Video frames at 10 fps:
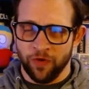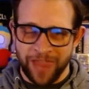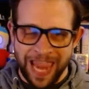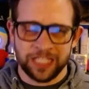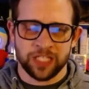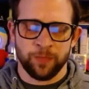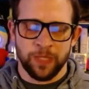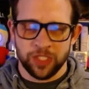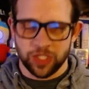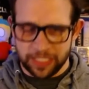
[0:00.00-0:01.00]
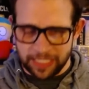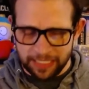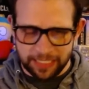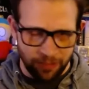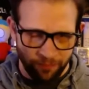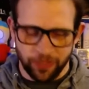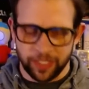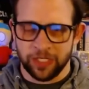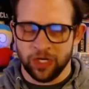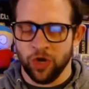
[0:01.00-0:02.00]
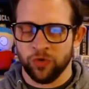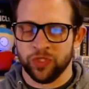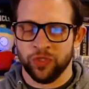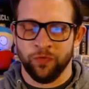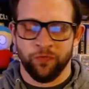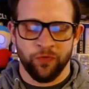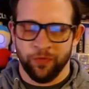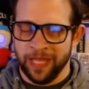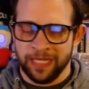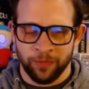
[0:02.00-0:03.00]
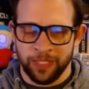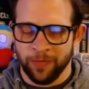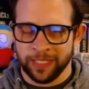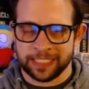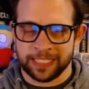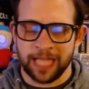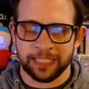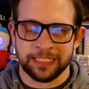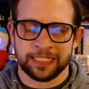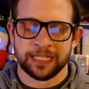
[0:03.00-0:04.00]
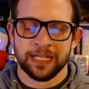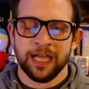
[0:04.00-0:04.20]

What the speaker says: hate speech because that's their fucking go-to for anyone they want to silence.